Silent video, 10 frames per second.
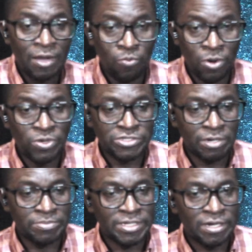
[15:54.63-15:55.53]
And when we
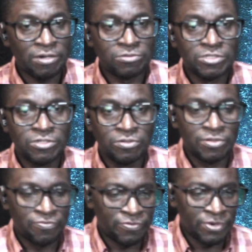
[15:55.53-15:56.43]
jump down
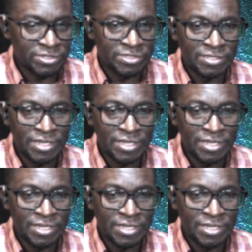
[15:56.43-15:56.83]
to the verse